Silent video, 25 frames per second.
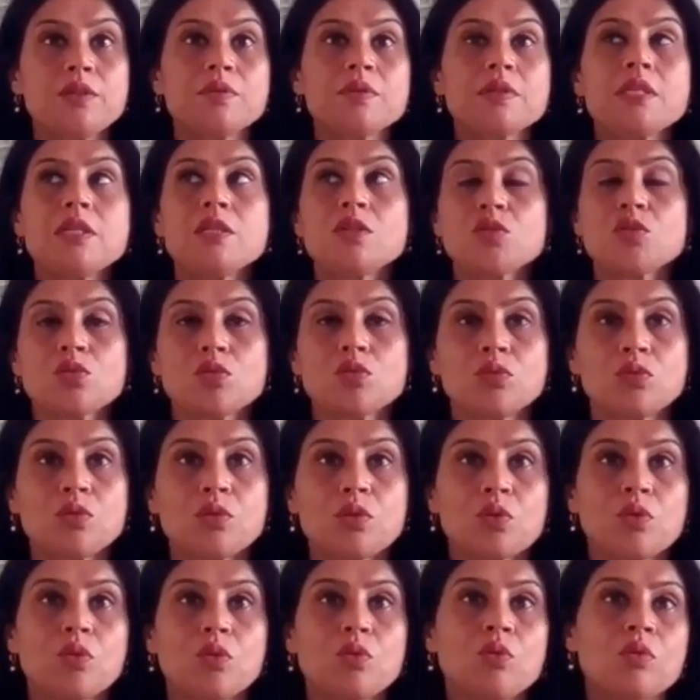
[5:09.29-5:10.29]
you cease to
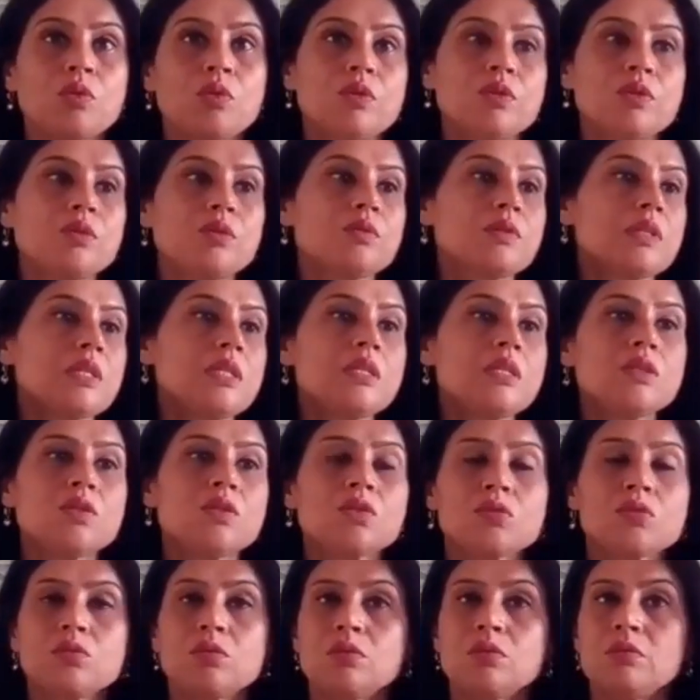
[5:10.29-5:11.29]
grow, you
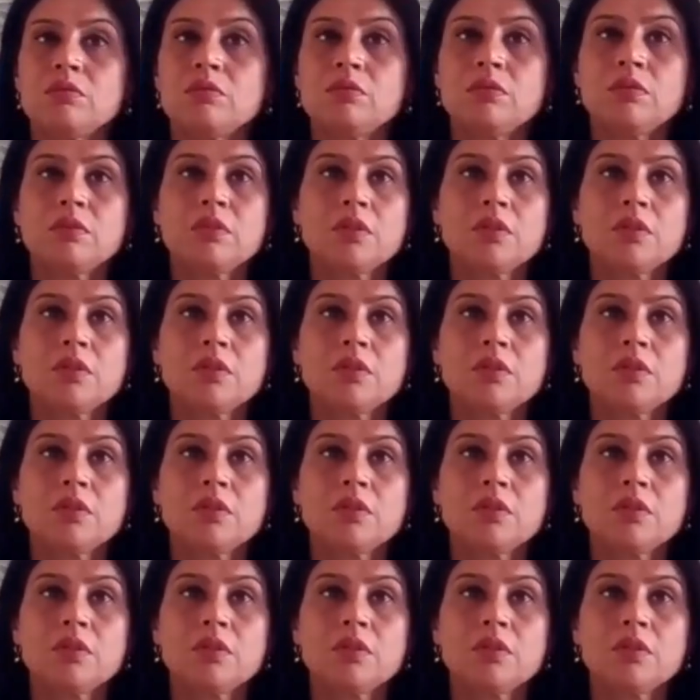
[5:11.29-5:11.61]
cease to,